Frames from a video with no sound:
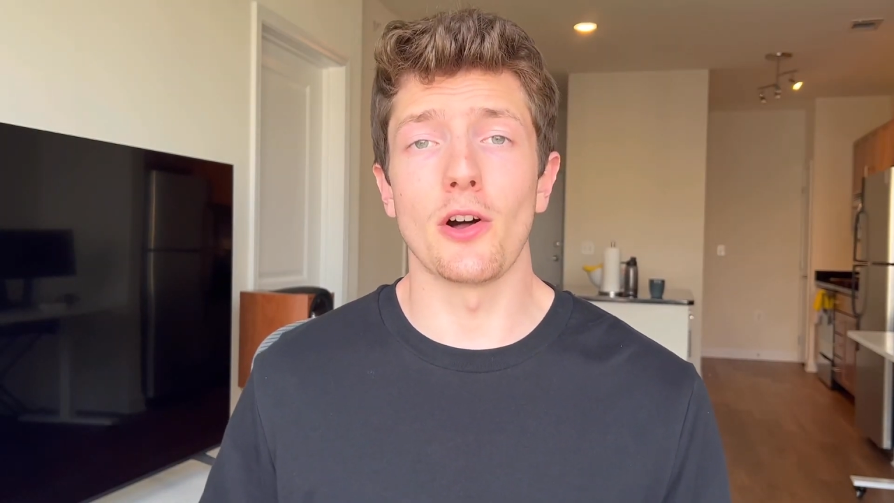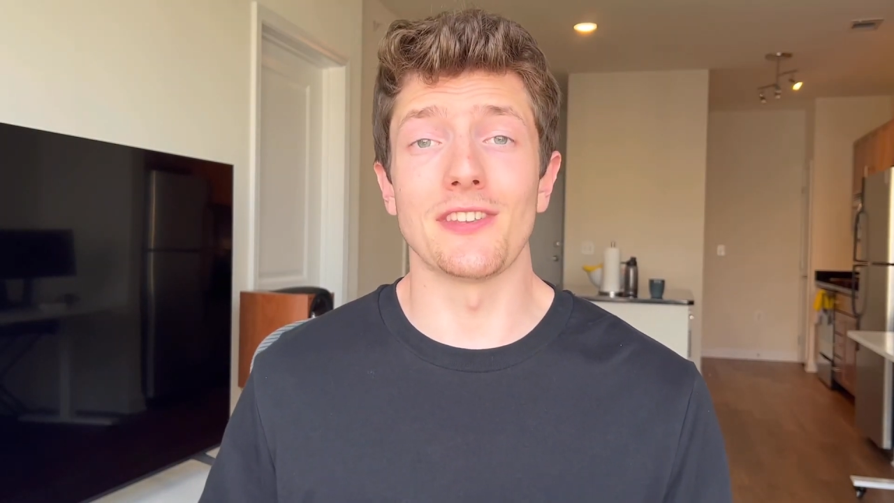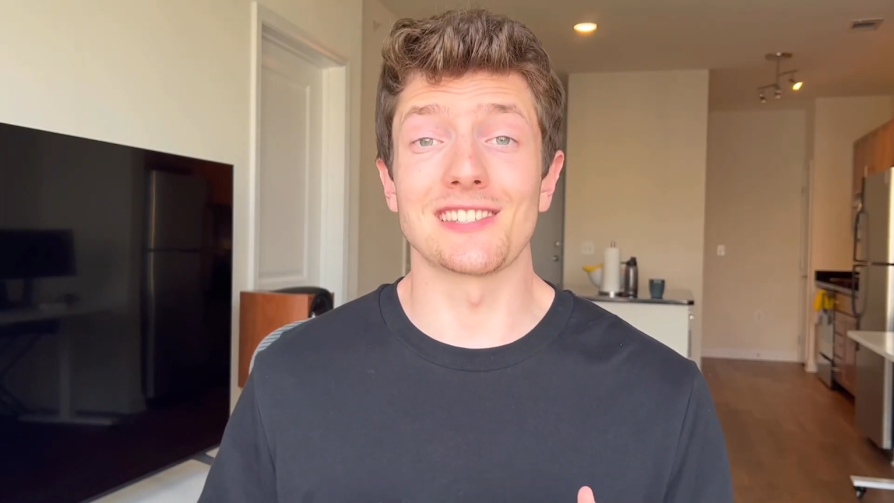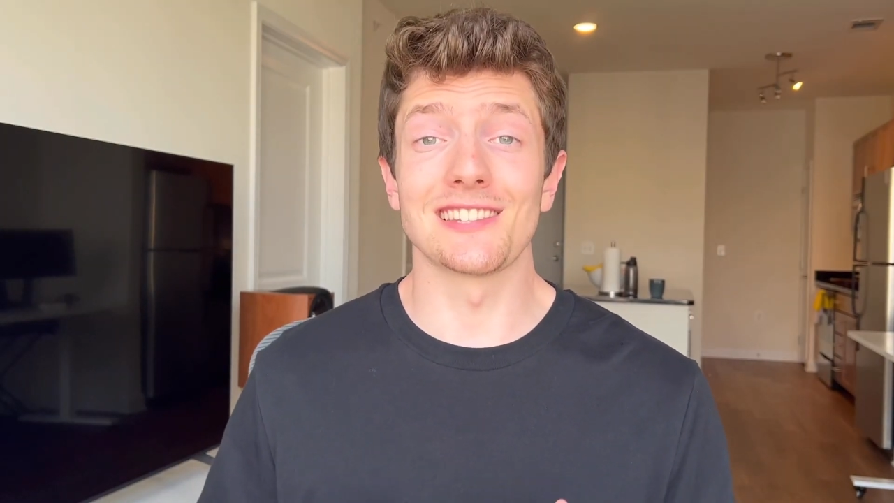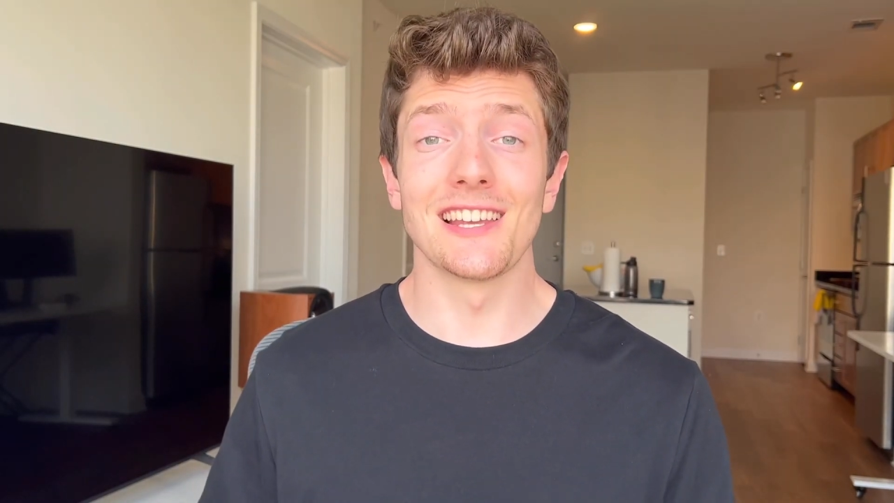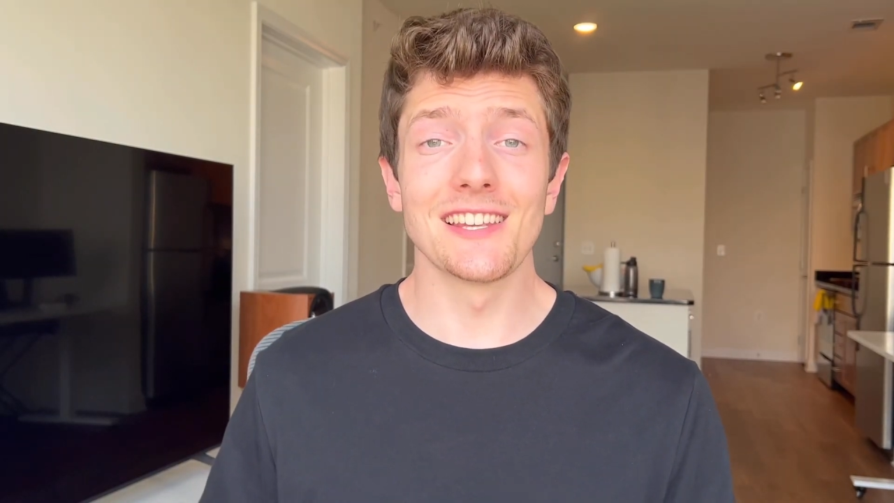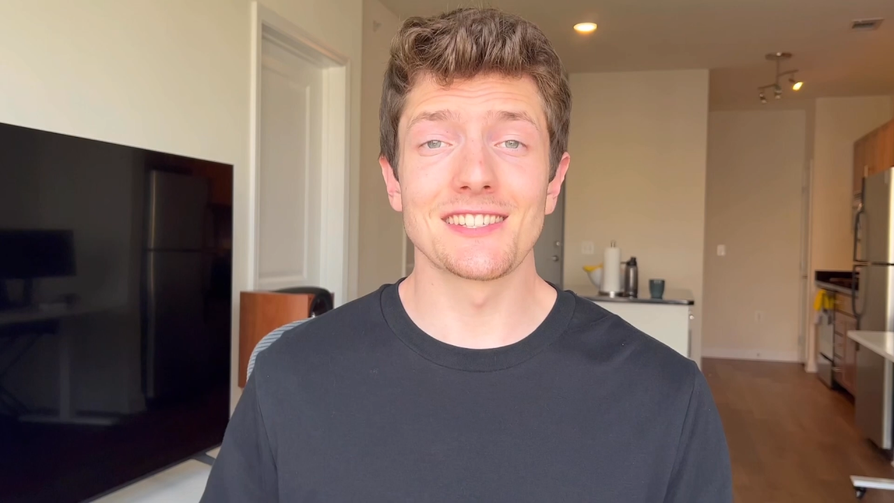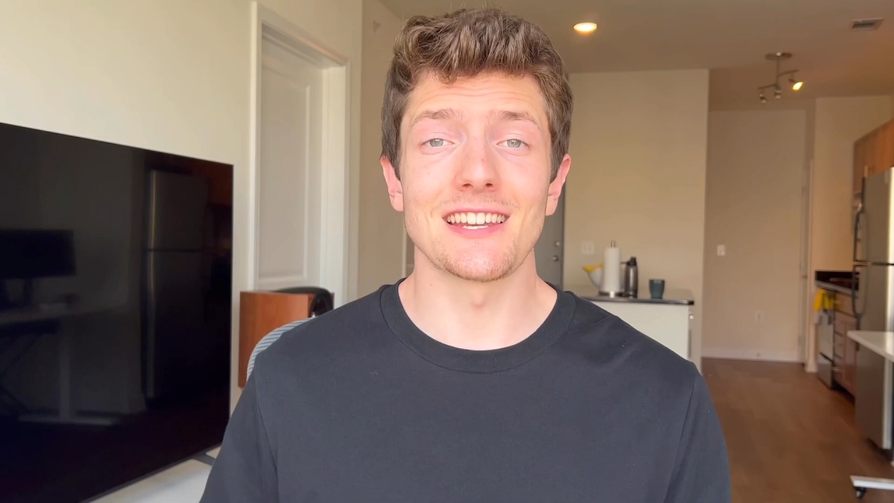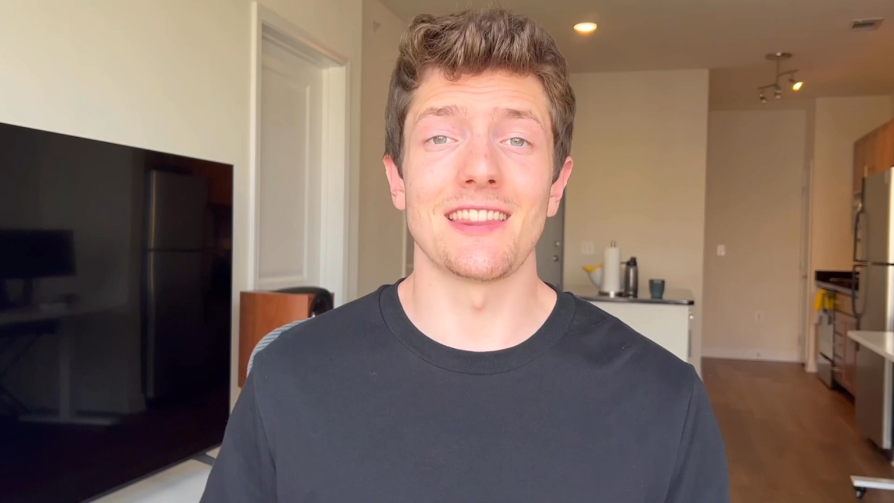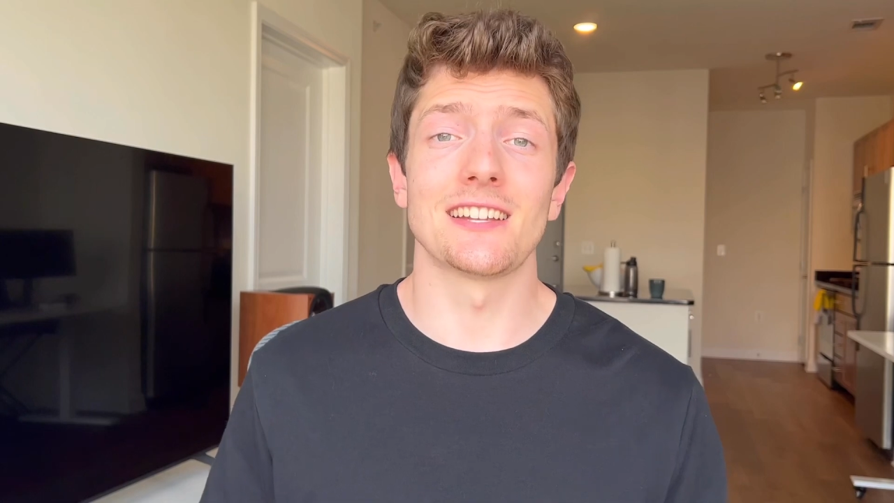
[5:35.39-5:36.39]
on this
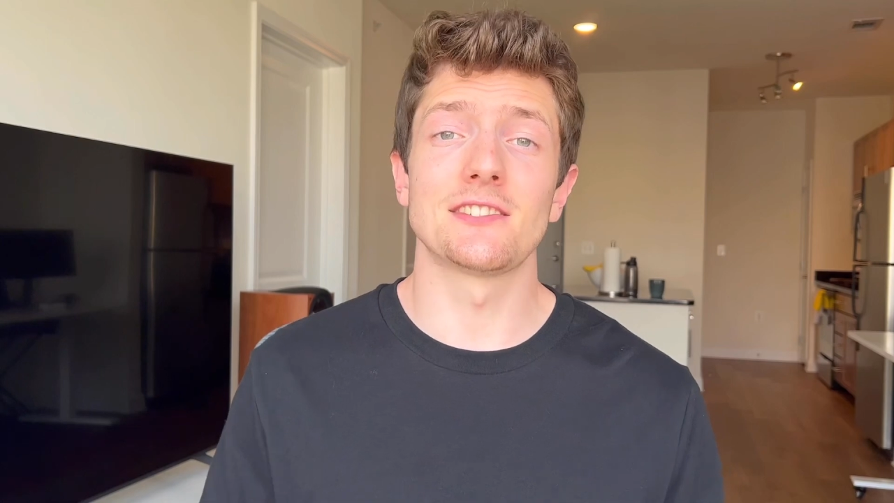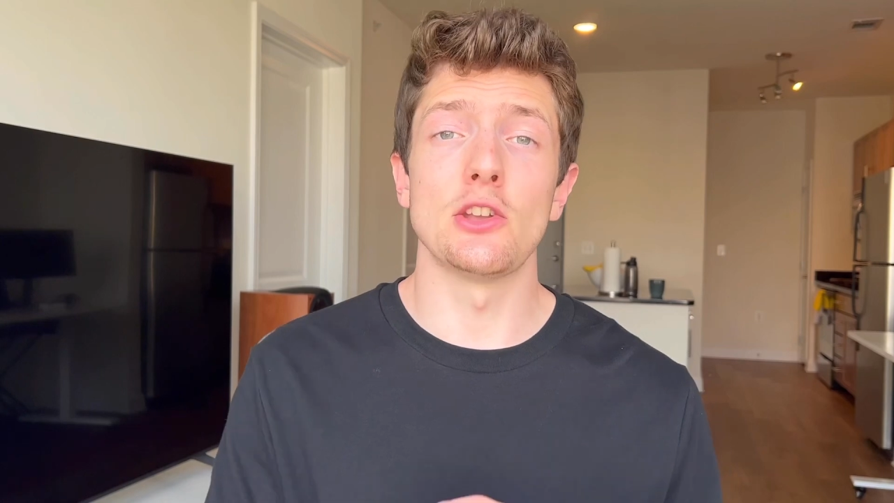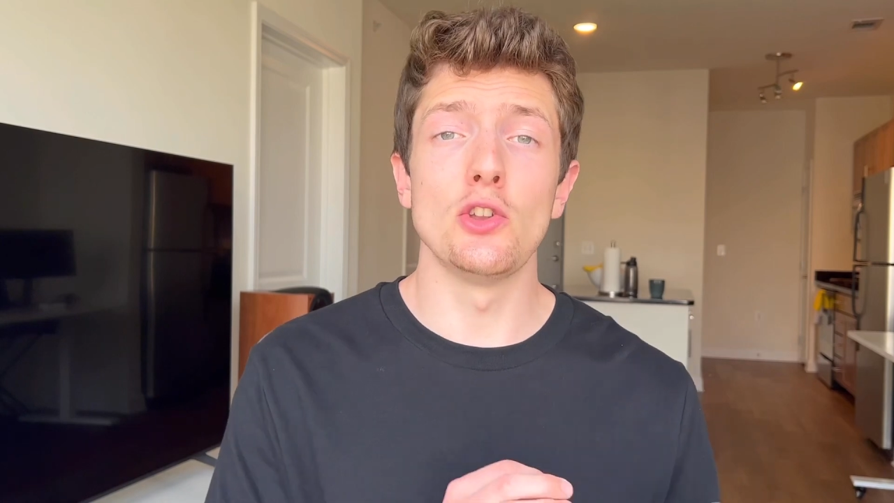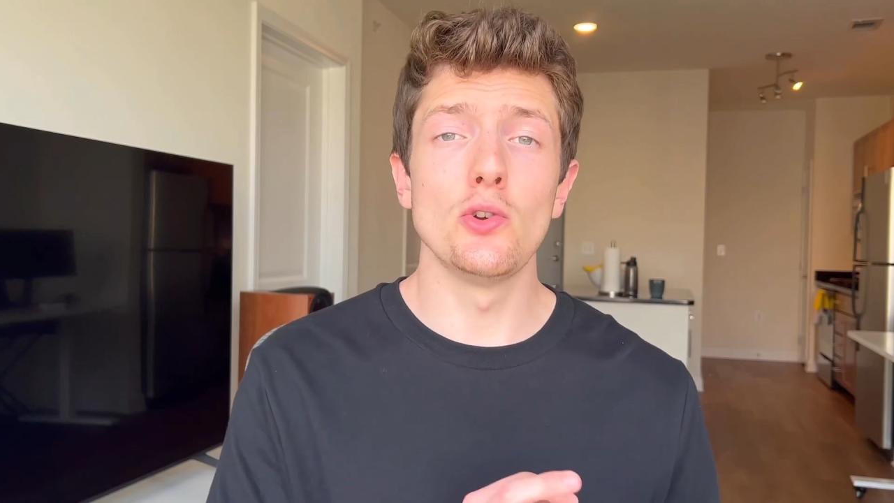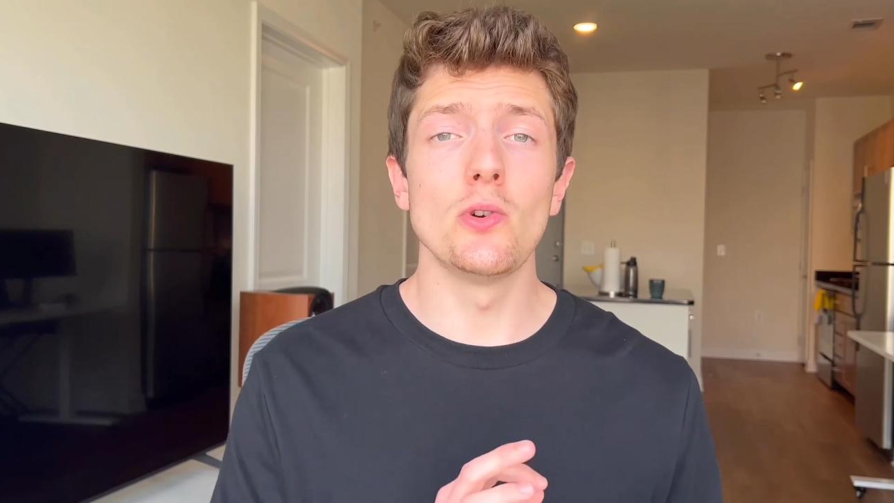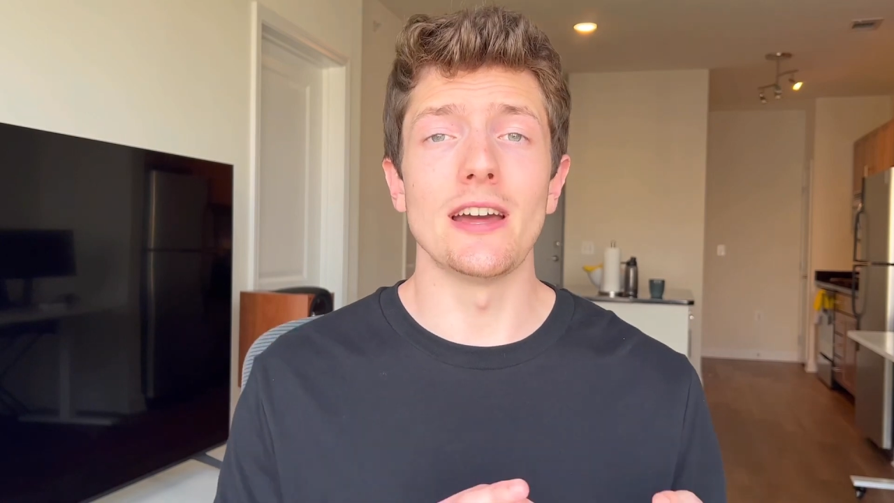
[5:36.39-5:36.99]
list and that's the new